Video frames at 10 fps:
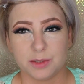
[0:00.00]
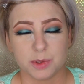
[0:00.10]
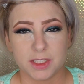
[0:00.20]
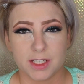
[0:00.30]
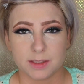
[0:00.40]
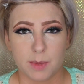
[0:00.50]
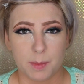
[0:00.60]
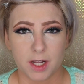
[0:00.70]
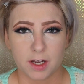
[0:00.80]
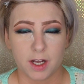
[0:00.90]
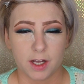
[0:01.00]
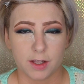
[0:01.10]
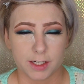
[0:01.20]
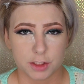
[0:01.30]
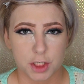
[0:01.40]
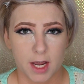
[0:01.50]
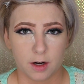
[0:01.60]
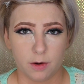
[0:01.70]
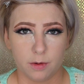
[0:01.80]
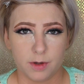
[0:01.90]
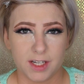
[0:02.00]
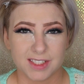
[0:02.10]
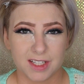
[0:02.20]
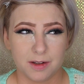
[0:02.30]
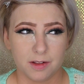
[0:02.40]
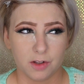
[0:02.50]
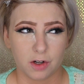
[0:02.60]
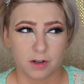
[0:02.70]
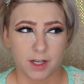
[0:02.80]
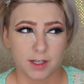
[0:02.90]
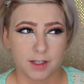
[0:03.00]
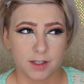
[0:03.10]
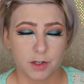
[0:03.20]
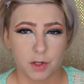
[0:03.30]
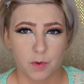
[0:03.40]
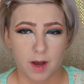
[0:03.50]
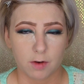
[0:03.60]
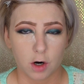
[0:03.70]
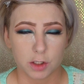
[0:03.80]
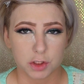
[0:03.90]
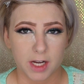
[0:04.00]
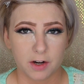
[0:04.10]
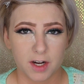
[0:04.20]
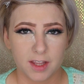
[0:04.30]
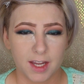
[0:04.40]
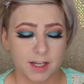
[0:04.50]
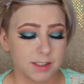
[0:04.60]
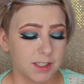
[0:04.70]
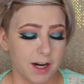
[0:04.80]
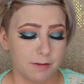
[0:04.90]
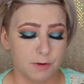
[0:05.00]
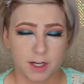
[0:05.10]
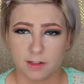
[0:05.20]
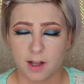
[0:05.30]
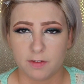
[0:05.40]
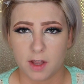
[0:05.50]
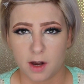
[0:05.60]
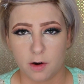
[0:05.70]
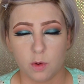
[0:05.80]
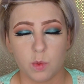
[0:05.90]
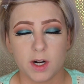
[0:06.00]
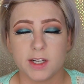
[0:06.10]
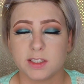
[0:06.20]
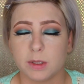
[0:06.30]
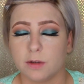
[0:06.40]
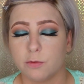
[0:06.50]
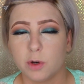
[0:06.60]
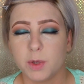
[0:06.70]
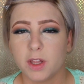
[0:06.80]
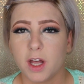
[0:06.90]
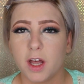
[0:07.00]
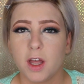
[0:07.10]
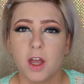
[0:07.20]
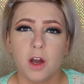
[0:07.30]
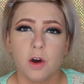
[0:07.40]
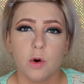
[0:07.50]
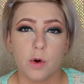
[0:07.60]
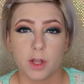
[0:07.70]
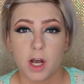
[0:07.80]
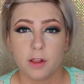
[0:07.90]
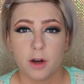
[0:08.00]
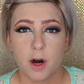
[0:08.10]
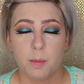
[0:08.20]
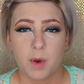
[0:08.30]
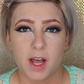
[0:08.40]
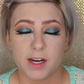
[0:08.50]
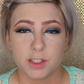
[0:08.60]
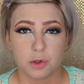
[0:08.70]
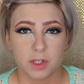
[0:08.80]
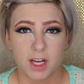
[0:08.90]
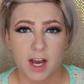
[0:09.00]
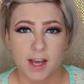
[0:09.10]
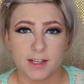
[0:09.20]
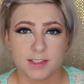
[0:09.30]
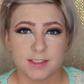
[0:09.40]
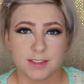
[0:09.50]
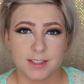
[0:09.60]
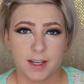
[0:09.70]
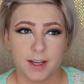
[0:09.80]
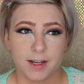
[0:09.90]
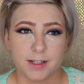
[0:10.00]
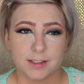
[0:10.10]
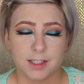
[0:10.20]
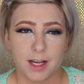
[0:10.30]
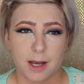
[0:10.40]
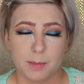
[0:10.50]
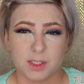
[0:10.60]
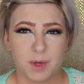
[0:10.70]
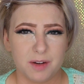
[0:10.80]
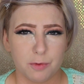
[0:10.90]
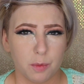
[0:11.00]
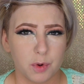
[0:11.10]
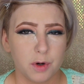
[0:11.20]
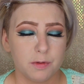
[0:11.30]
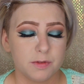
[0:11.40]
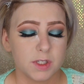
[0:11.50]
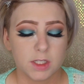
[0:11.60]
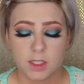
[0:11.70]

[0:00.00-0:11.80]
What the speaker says: It really does mimic like a shadow. It doesn't look like you have a harsh line or anything, and I freaking love it. I don't know what it is about the formula or the color, but it's really nice, and it's pretty foolproof.